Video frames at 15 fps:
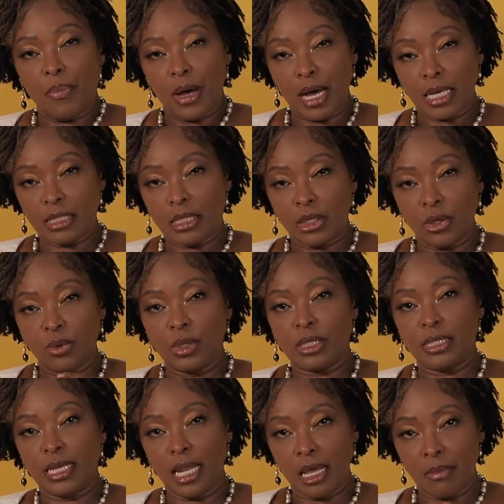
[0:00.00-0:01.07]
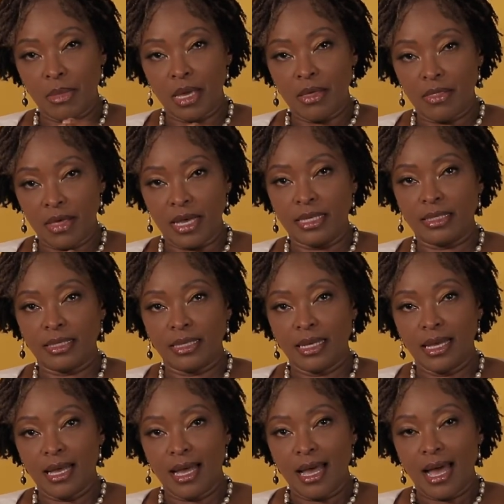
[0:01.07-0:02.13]
person who was telling me this
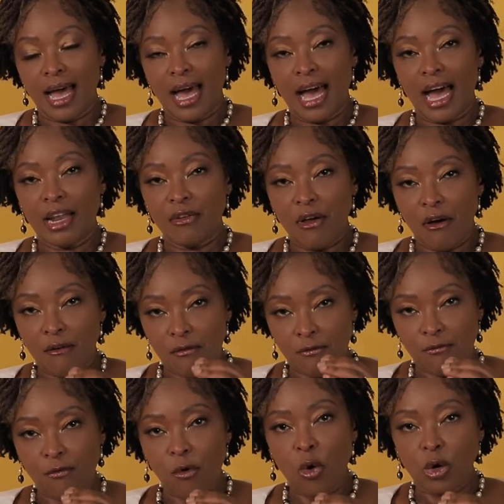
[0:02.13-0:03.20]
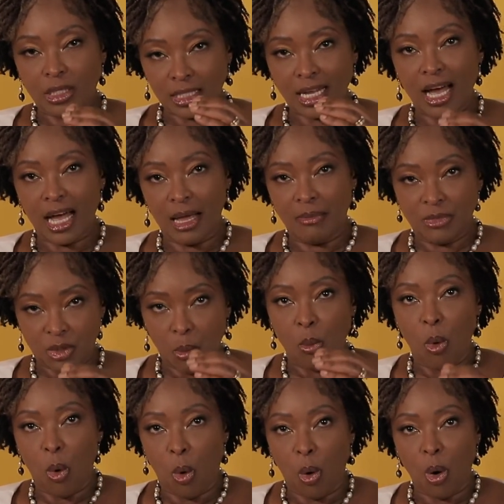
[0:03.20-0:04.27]
had 4 times
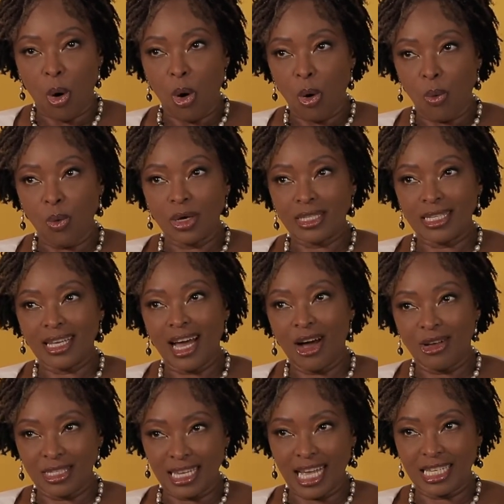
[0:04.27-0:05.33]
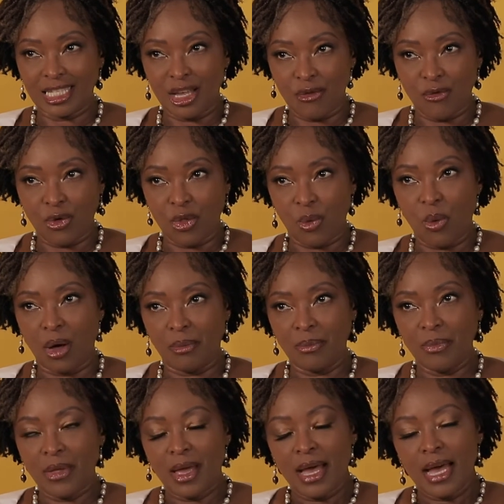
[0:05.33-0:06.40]
more what I was asking for the one.
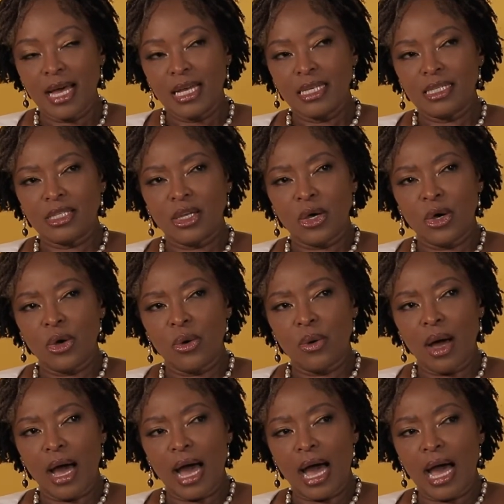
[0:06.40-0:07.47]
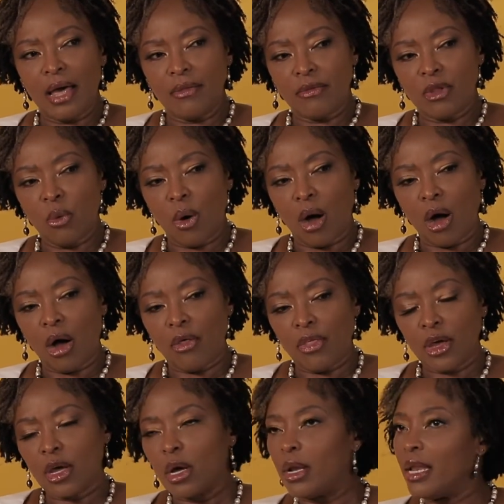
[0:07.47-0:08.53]
So, and there were
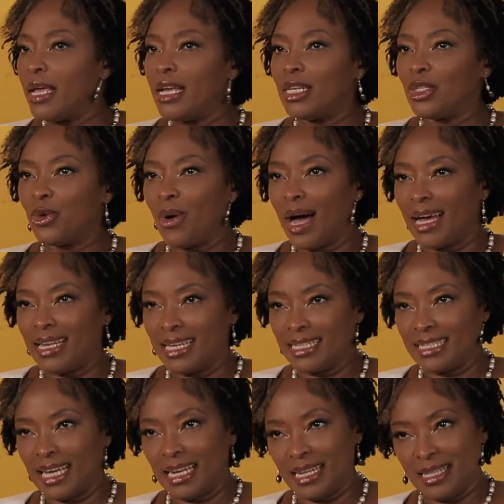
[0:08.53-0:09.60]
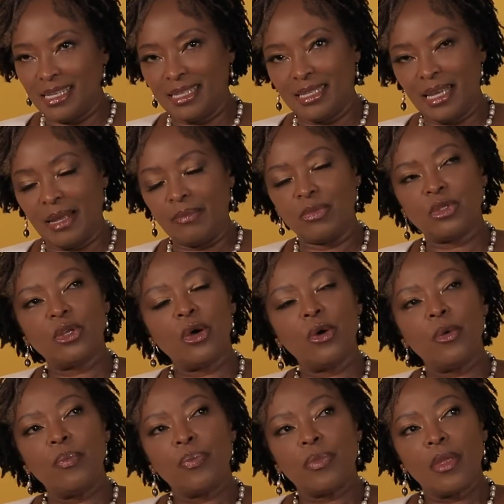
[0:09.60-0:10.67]
other colleagues who had exactly the same. So